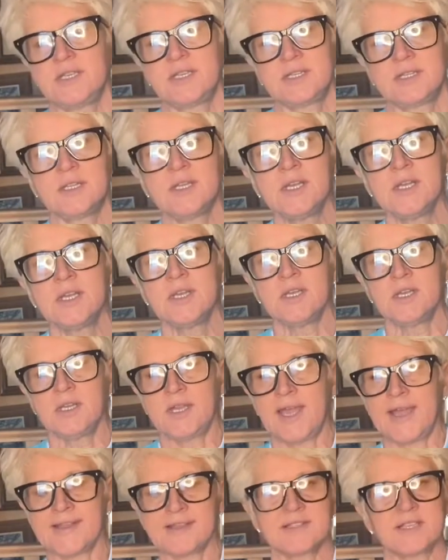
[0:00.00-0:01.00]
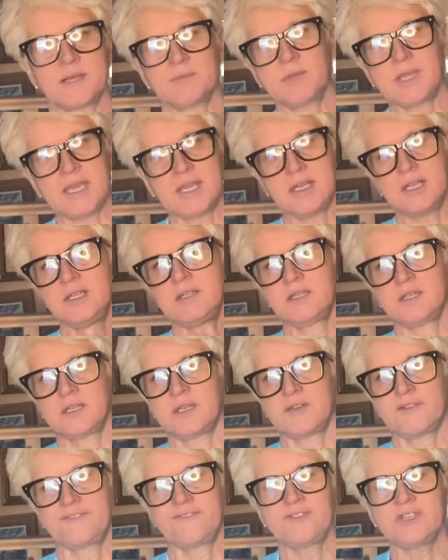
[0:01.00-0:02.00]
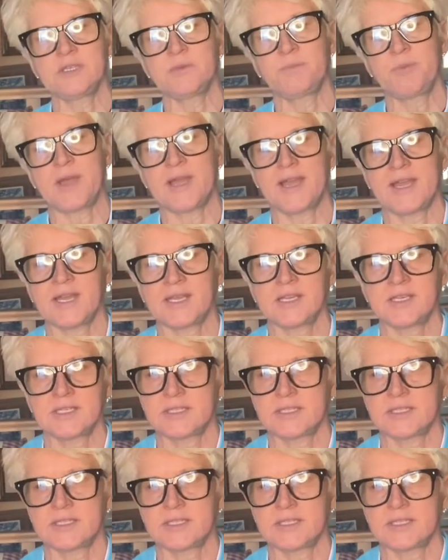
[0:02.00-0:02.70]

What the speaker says: And as I'm getting the feedback,